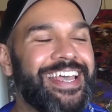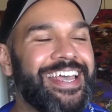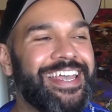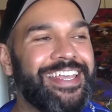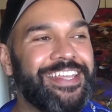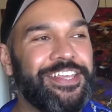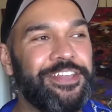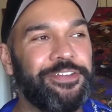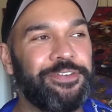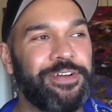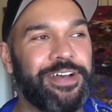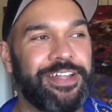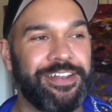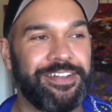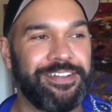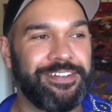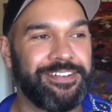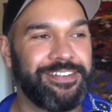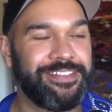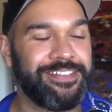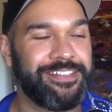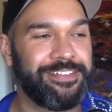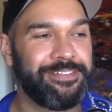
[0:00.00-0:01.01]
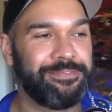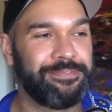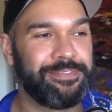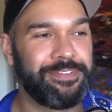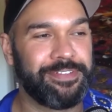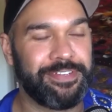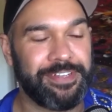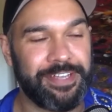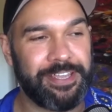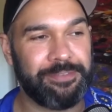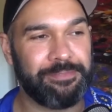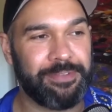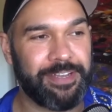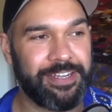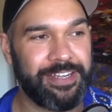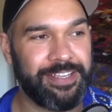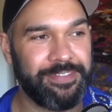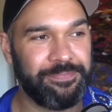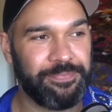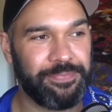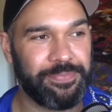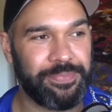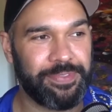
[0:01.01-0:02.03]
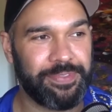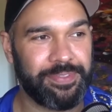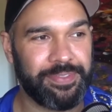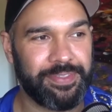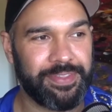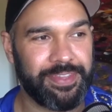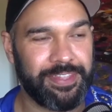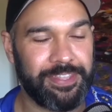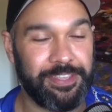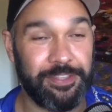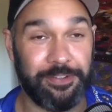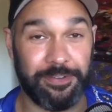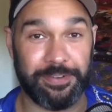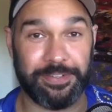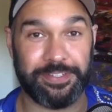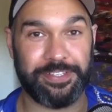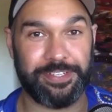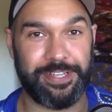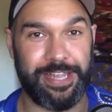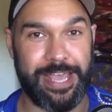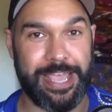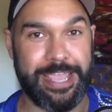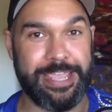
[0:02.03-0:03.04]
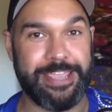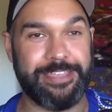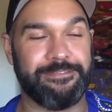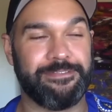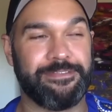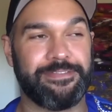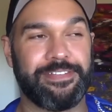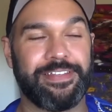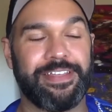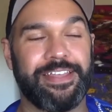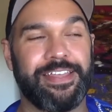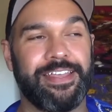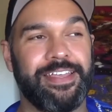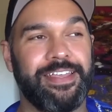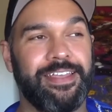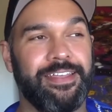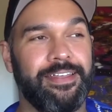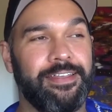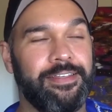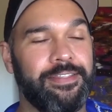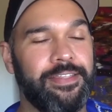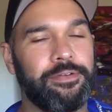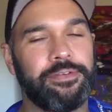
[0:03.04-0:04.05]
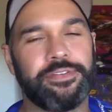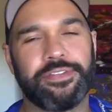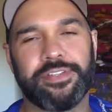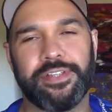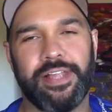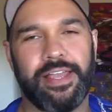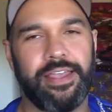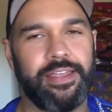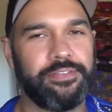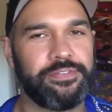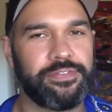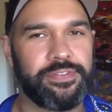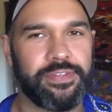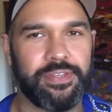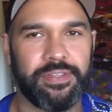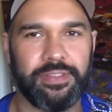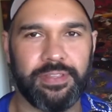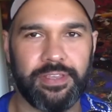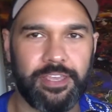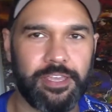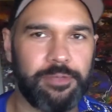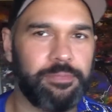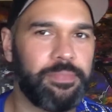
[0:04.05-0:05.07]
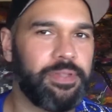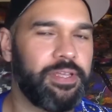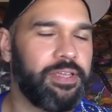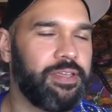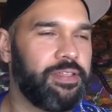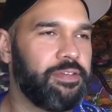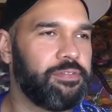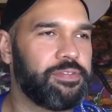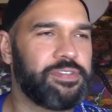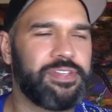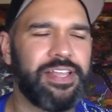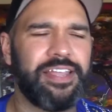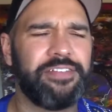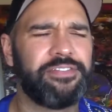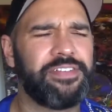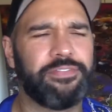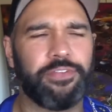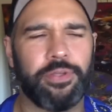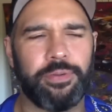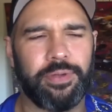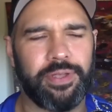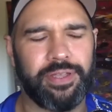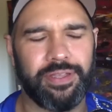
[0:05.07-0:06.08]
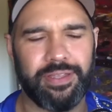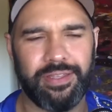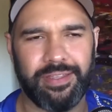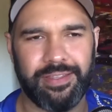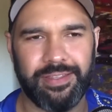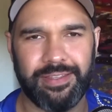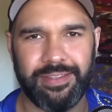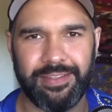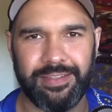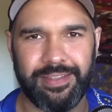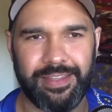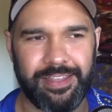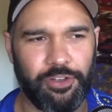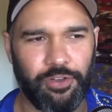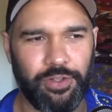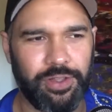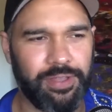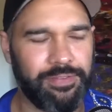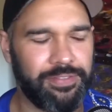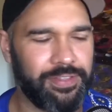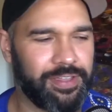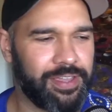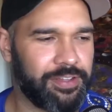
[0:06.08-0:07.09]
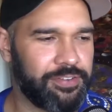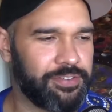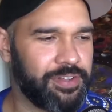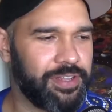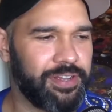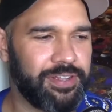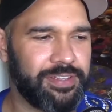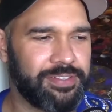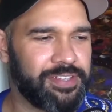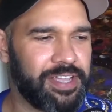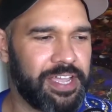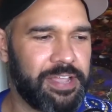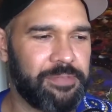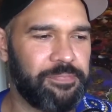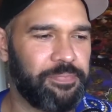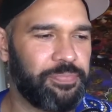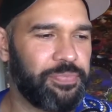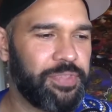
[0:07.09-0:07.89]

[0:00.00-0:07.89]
You are not an employee, buddy. You're a slave. There were slaves in the Kimberley. There were slaves everywhere, all over the country. Anytime